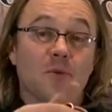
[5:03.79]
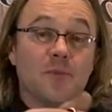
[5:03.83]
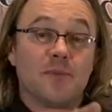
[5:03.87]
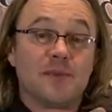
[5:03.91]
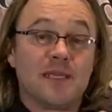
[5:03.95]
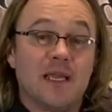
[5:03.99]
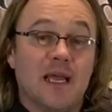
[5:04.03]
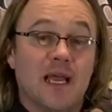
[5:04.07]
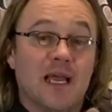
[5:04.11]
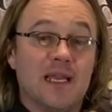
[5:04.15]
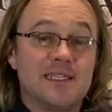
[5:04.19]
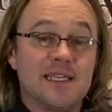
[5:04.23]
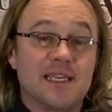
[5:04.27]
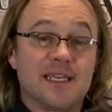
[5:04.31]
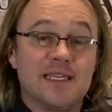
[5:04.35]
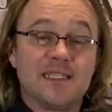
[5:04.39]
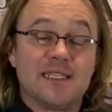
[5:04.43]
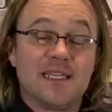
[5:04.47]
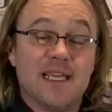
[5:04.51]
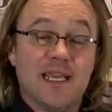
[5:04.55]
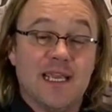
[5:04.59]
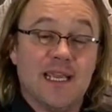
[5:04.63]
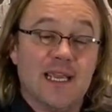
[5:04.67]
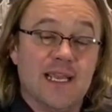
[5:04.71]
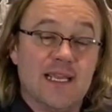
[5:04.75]
up. As you can
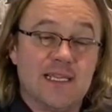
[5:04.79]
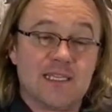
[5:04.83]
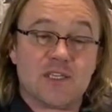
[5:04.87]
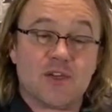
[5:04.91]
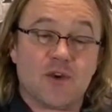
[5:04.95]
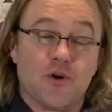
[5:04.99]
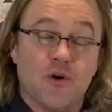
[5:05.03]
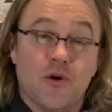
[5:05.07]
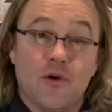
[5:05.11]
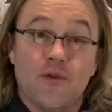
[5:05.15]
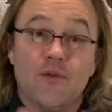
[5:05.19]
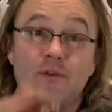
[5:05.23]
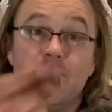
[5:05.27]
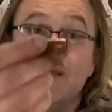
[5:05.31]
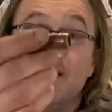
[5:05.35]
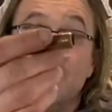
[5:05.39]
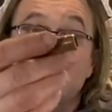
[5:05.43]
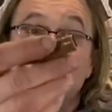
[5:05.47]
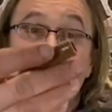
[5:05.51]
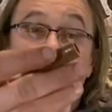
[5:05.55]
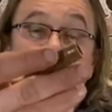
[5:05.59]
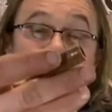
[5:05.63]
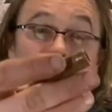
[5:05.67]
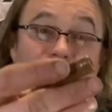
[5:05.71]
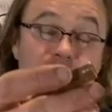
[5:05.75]
see, it's
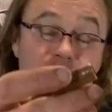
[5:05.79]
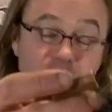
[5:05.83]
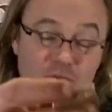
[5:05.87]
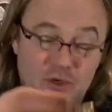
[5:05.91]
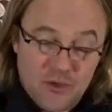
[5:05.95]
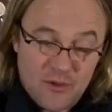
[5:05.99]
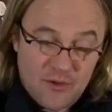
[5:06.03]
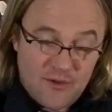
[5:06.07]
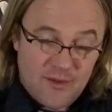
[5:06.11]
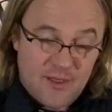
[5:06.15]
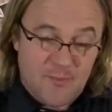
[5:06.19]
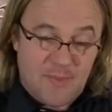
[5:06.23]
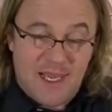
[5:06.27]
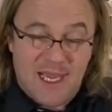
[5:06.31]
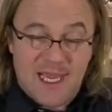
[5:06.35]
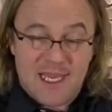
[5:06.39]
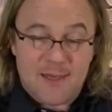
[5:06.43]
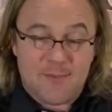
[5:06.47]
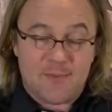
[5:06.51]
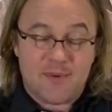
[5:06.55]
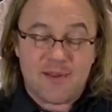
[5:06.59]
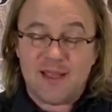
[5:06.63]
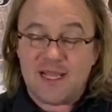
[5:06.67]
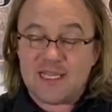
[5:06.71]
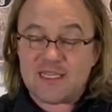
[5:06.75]
cut the
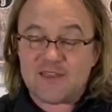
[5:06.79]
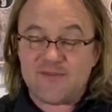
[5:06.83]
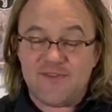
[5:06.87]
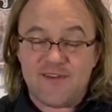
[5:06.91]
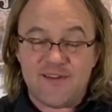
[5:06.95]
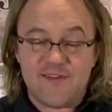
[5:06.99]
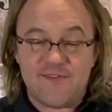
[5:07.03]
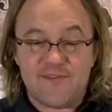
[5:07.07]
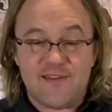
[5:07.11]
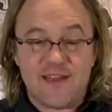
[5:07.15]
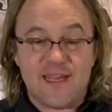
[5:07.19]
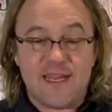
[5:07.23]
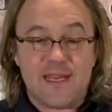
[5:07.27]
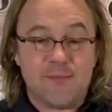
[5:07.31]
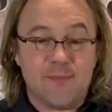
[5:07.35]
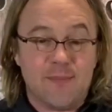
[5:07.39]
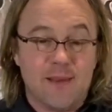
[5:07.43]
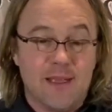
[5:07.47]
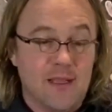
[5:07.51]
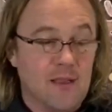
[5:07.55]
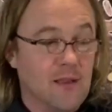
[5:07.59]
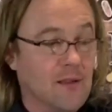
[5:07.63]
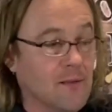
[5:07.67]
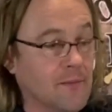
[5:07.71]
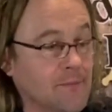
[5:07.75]
pipe. That's
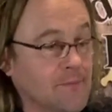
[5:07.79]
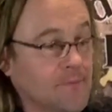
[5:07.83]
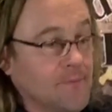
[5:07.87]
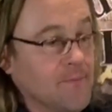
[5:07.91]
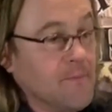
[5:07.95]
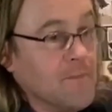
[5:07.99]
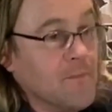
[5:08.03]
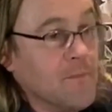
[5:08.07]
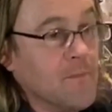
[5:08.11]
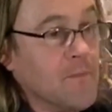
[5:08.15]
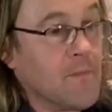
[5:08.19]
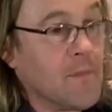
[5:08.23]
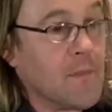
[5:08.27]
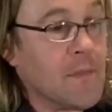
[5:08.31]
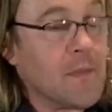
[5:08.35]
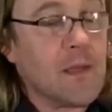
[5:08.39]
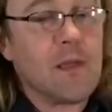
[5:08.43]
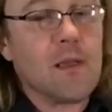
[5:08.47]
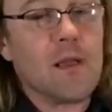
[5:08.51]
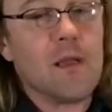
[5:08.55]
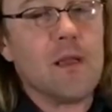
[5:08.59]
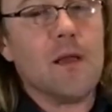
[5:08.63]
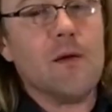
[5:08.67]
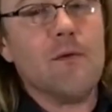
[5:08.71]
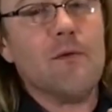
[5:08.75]
15mm.
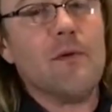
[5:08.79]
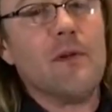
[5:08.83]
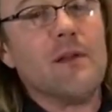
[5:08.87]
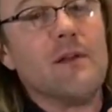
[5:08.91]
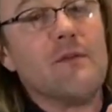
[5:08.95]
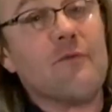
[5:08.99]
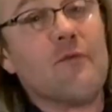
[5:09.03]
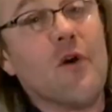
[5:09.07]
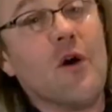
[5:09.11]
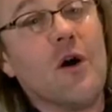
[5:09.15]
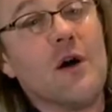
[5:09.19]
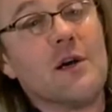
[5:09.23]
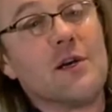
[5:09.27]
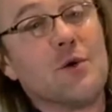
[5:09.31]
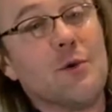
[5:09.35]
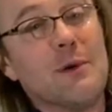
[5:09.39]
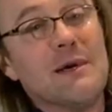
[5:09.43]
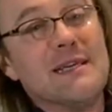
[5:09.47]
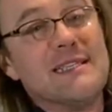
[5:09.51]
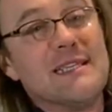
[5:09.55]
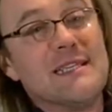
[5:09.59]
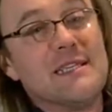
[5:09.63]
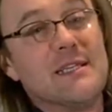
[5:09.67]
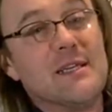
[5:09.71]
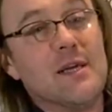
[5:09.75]
And we've got a
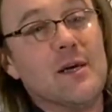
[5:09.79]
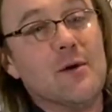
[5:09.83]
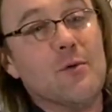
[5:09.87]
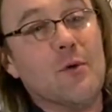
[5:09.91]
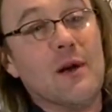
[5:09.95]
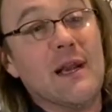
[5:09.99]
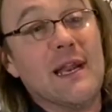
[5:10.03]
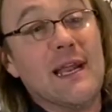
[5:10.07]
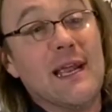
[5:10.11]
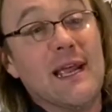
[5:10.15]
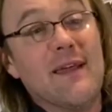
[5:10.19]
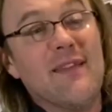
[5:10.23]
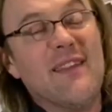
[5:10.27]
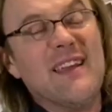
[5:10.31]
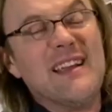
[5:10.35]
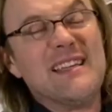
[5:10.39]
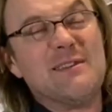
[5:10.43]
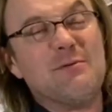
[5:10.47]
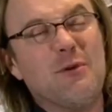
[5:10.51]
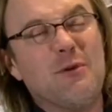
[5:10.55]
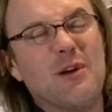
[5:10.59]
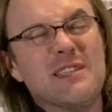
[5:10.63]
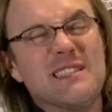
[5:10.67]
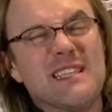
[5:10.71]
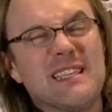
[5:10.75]
22 one here.
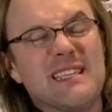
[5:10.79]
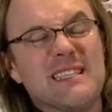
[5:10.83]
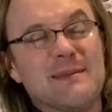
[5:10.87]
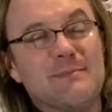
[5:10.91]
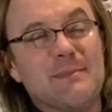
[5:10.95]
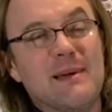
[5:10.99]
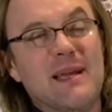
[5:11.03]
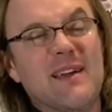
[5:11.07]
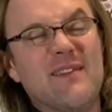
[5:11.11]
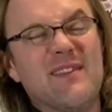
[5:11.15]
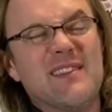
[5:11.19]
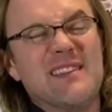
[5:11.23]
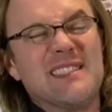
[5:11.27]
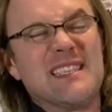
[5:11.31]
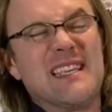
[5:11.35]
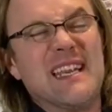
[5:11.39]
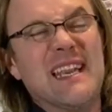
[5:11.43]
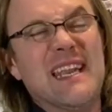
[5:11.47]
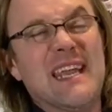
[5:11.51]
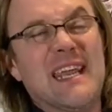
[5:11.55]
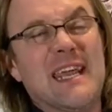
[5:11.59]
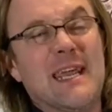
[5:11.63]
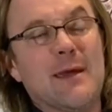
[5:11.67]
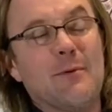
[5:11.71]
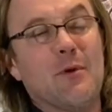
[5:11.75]
This one's a bit of a
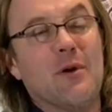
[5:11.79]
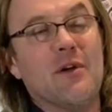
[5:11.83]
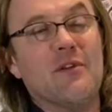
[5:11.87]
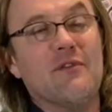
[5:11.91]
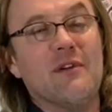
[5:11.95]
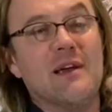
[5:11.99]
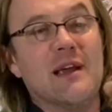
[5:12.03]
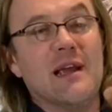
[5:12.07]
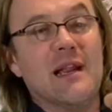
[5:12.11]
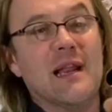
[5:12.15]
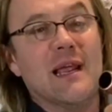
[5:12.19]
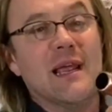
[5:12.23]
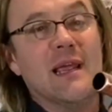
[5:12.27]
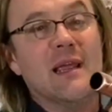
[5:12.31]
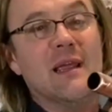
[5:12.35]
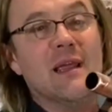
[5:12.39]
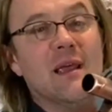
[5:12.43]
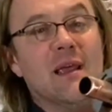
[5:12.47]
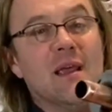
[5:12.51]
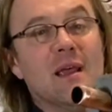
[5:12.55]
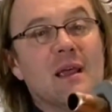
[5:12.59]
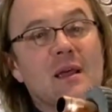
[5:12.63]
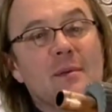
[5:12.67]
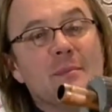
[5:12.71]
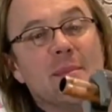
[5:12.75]
sneaky one really,
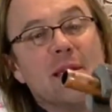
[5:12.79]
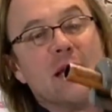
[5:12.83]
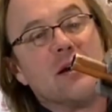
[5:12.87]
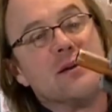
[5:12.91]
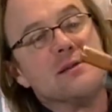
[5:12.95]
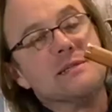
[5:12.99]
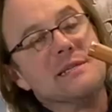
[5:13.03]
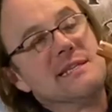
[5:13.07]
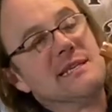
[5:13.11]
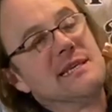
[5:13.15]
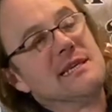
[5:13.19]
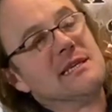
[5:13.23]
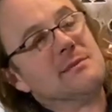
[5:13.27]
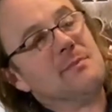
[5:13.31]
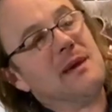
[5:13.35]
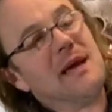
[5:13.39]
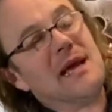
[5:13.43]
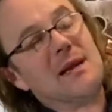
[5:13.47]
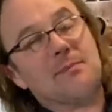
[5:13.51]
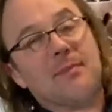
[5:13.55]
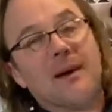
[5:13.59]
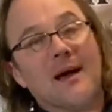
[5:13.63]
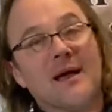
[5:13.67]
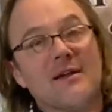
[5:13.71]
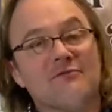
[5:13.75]
because this is
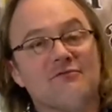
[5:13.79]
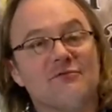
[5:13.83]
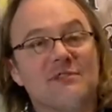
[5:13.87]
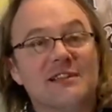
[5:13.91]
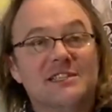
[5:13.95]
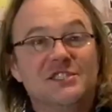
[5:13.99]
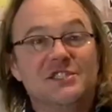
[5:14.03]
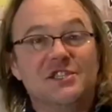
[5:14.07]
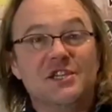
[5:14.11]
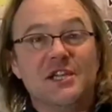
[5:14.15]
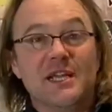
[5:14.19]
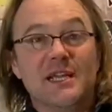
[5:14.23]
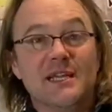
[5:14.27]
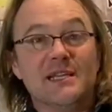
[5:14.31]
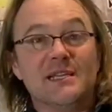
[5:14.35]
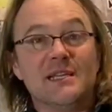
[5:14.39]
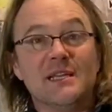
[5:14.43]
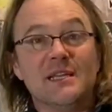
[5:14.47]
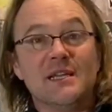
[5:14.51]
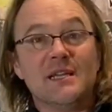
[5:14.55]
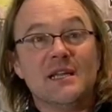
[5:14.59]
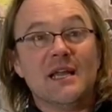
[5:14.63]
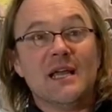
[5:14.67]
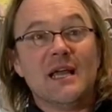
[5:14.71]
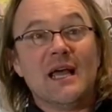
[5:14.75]
made by Rigid
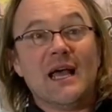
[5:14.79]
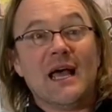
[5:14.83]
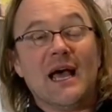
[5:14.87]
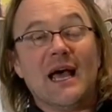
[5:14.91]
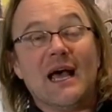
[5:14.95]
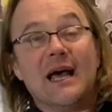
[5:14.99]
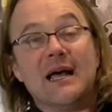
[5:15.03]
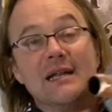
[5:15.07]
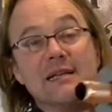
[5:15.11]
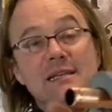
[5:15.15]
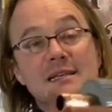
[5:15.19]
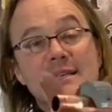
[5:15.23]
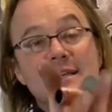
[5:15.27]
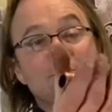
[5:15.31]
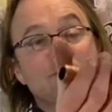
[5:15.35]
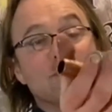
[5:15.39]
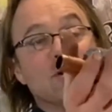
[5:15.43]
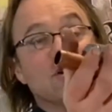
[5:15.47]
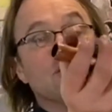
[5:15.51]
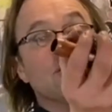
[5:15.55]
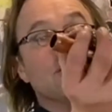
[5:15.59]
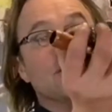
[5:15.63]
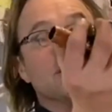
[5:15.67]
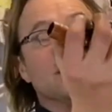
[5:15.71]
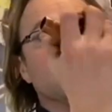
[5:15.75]
and it
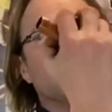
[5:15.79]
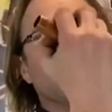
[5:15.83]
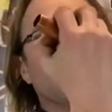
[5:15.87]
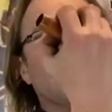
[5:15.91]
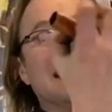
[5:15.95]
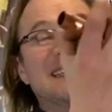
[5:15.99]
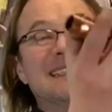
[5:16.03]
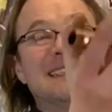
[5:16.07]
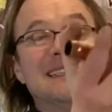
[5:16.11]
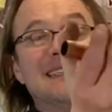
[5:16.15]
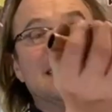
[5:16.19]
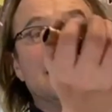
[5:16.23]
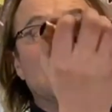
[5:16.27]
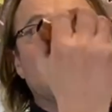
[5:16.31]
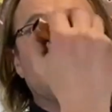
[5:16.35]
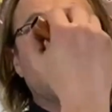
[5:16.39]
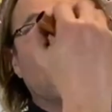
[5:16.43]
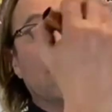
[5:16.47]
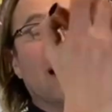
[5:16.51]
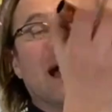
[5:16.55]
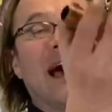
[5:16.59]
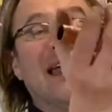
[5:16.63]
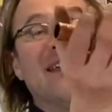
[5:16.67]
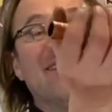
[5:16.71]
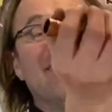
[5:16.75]
will cut
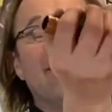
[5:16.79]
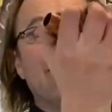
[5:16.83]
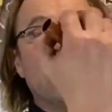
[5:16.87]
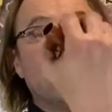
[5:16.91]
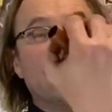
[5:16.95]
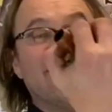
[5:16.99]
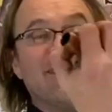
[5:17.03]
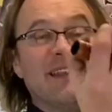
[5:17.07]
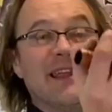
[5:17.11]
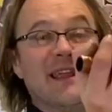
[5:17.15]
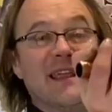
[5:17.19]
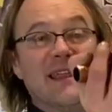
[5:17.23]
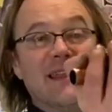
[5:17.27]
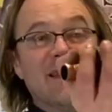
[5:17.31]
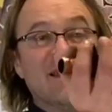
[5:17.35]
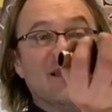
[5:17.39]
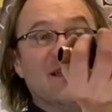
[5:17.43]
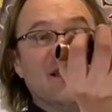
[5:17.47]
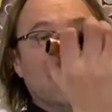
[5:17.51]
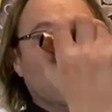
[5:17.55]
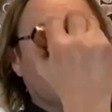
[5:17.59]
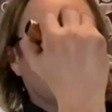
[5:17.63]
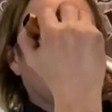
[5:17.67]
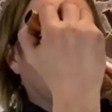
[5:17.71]
22 and 15.